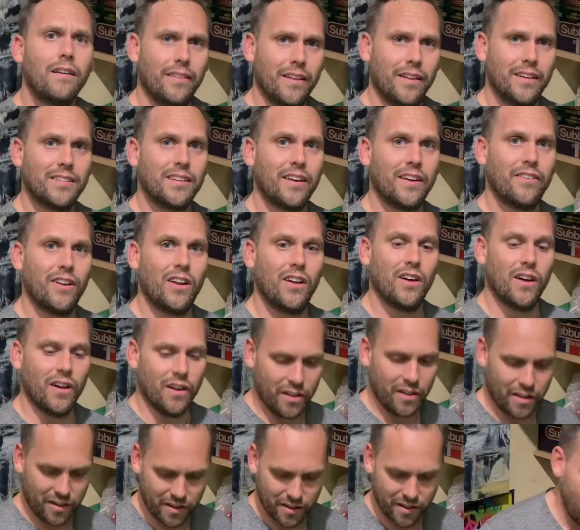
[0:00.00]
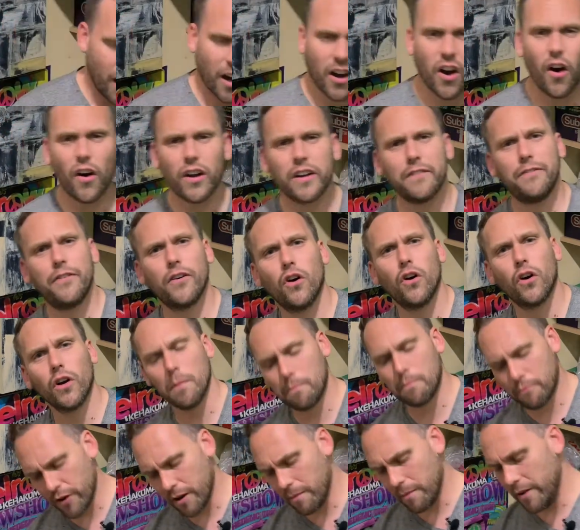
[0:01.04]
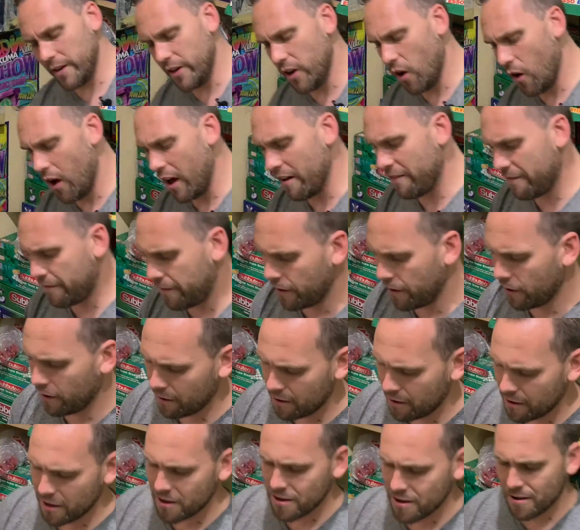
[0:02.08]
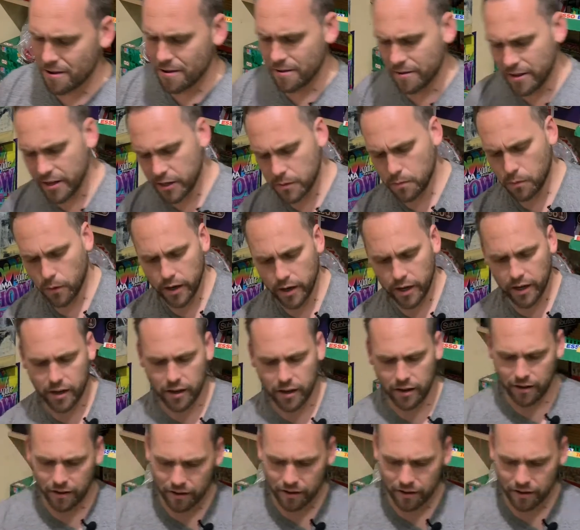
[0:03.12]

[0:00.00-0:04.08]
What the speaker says: Let's have a look. I kind of forgot to bring me knife this week,